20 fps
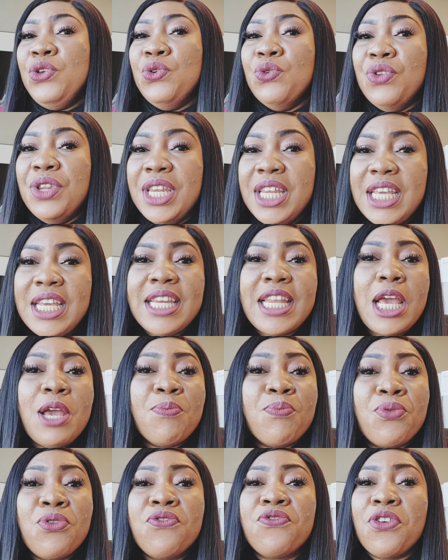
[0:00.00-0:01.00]
You need
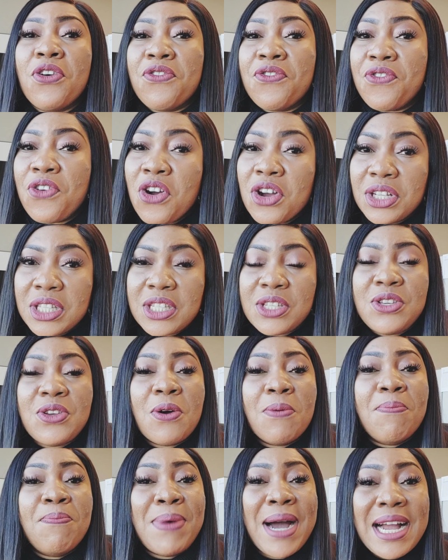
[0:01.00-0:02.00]
a proof of funds,
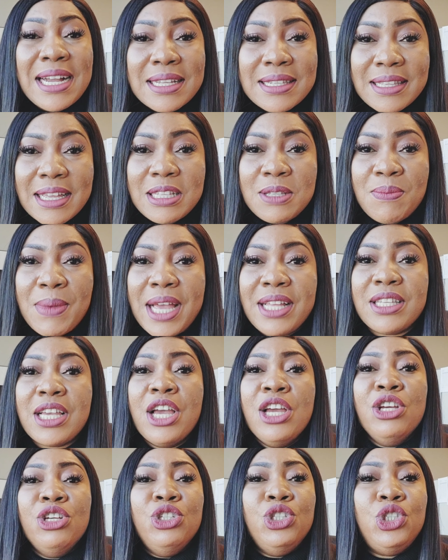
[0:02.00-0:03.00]
your bank statement
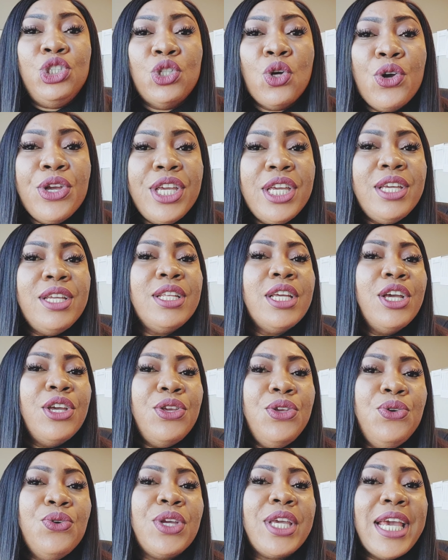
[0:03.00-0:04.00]
showing
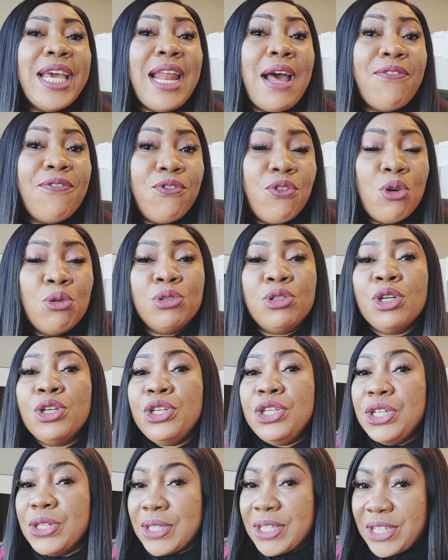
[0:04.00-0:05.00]
you can afford
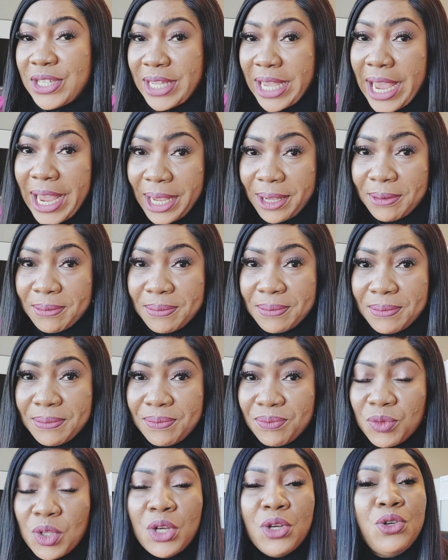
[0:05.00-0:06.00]
your stay.
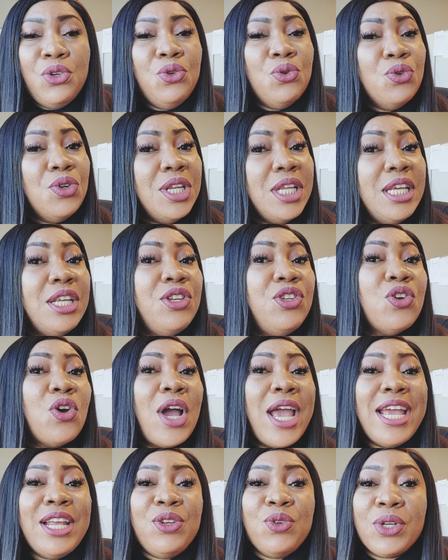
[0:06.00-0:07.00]
You need
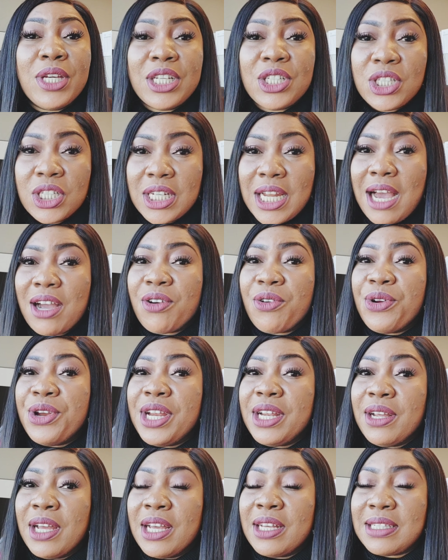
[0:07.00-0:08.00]
your educational
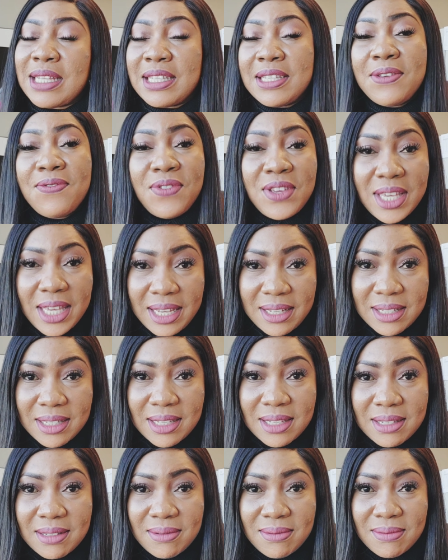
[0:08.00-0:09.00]

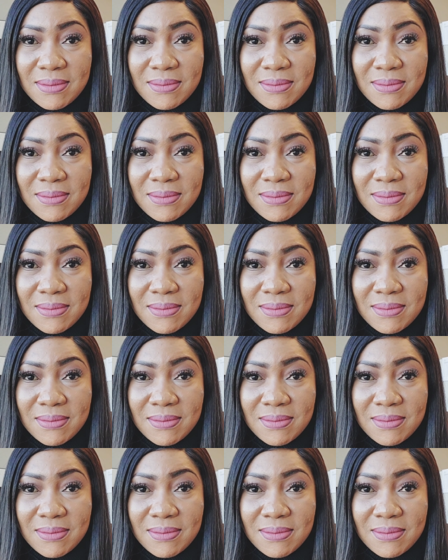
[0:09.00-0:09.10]
certificates.